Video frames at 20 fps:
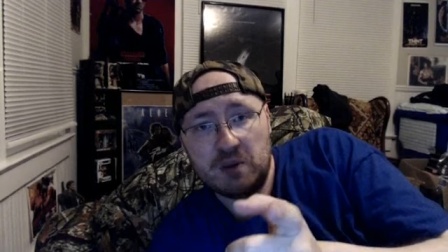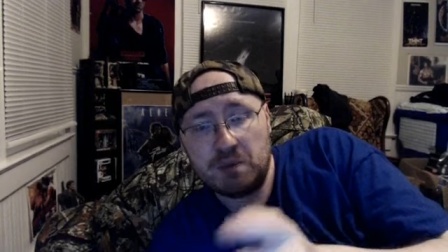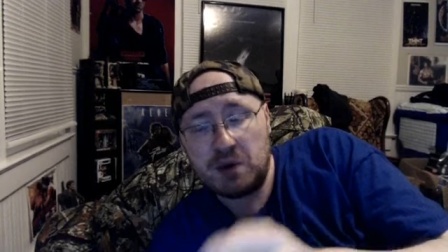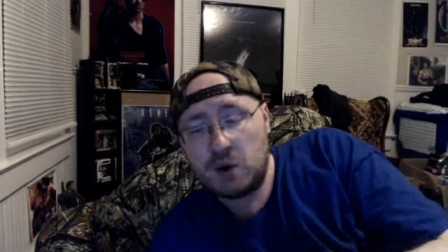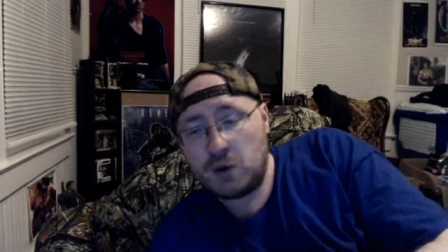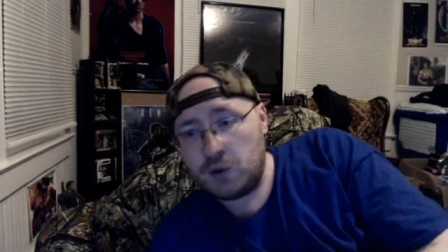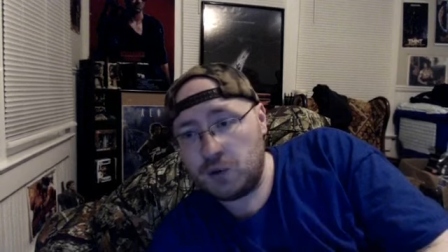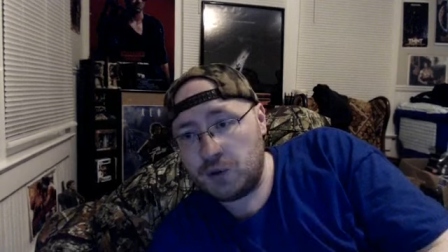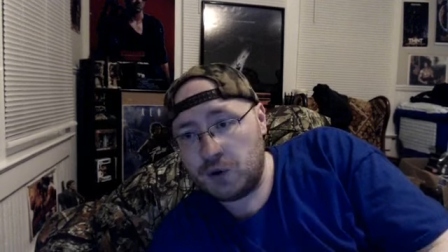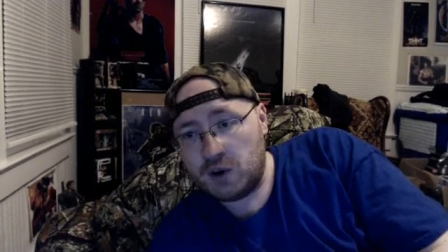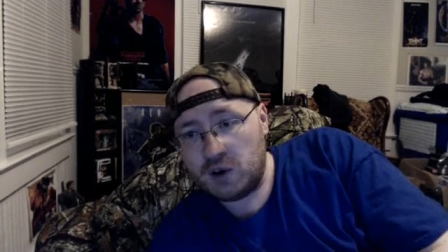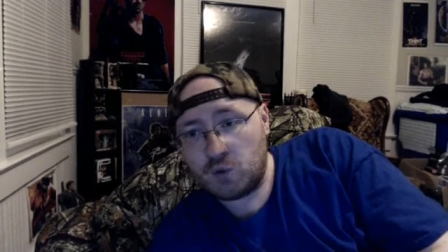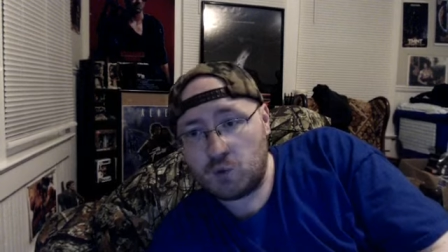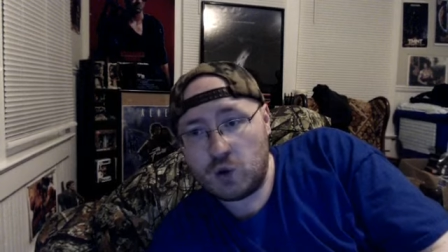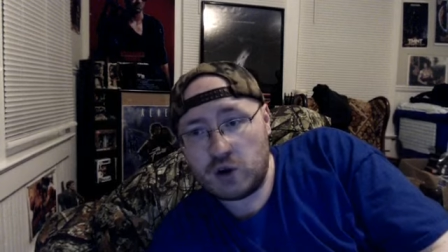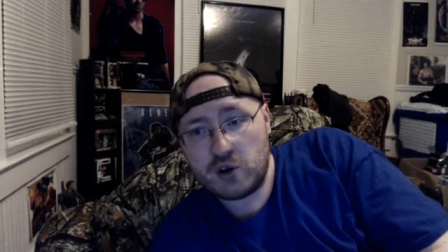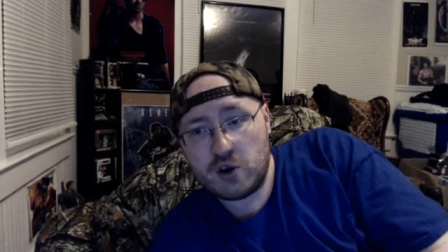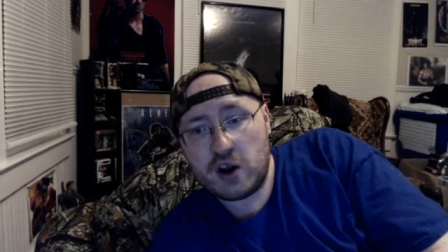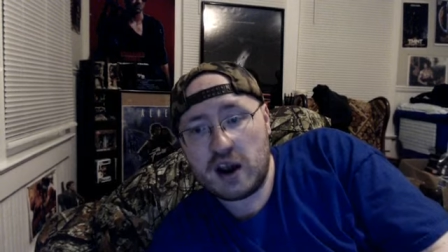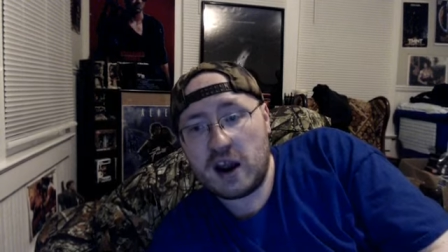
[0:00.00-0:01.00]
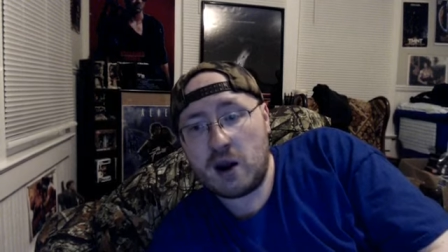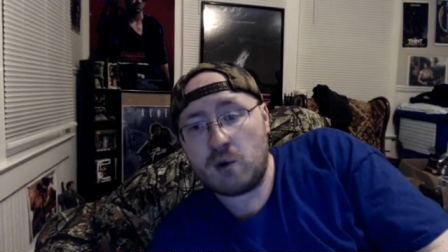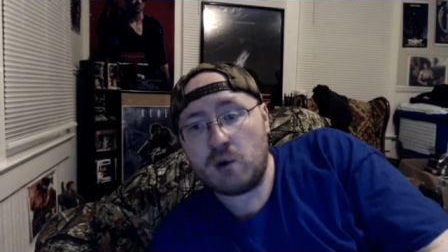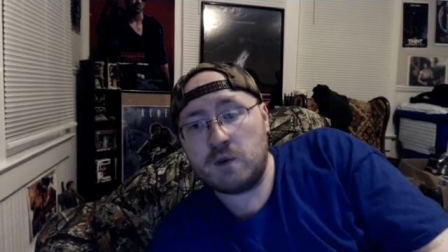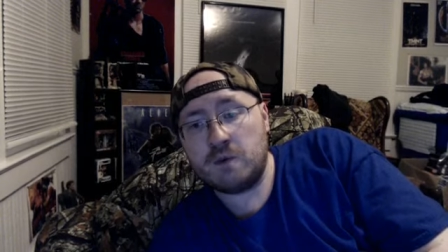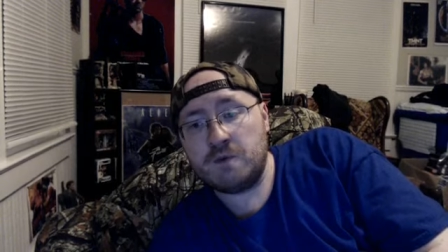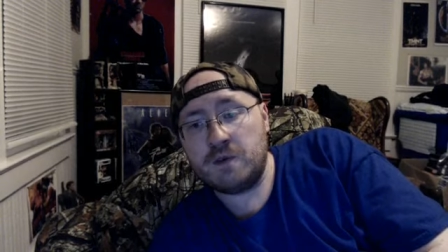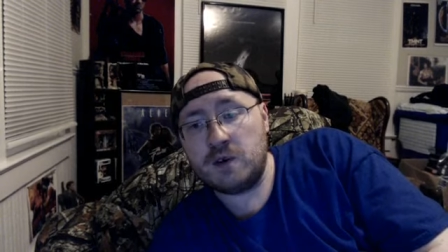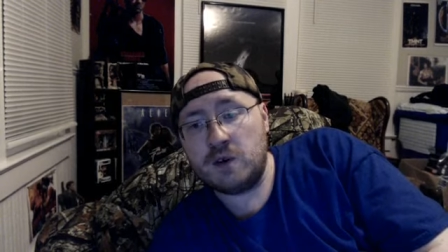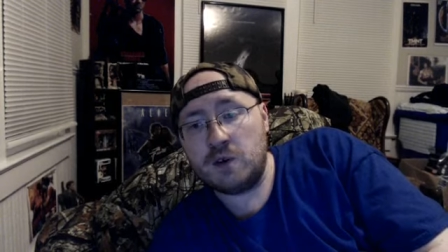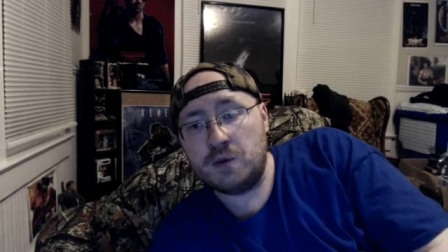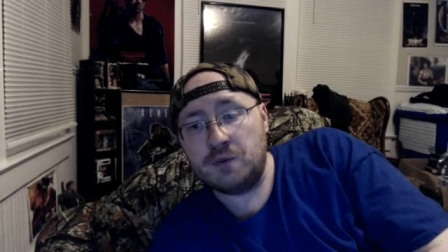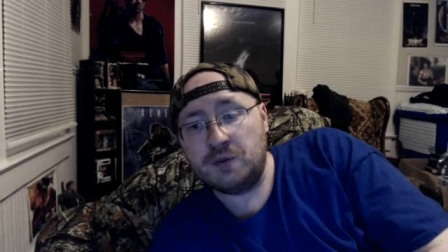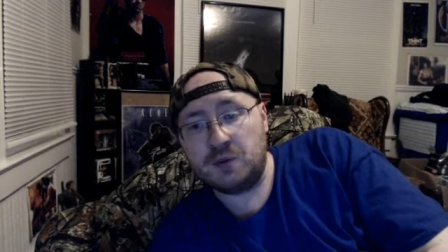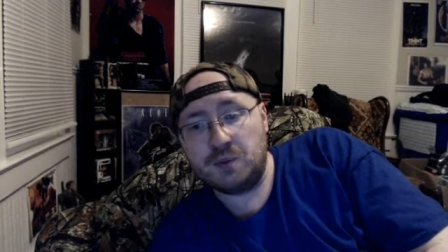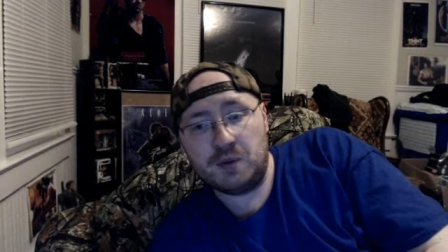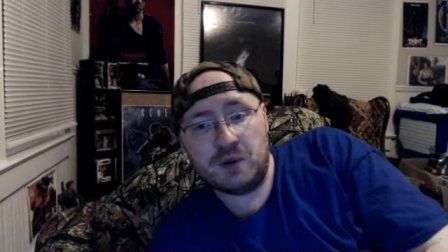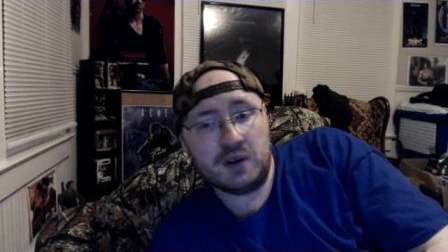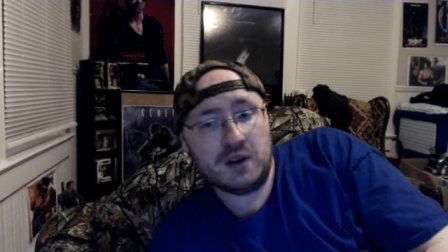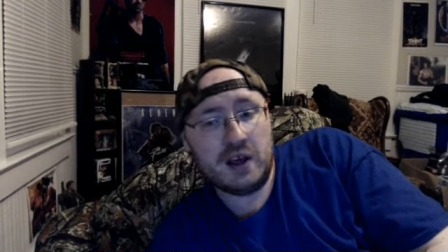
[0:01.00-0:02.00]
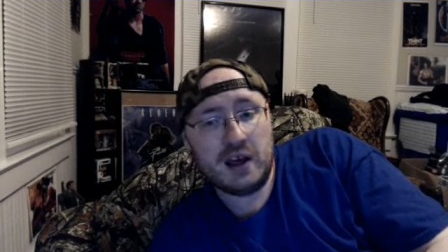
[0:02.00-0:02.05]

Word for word: marathon of Rutger Hauer films, but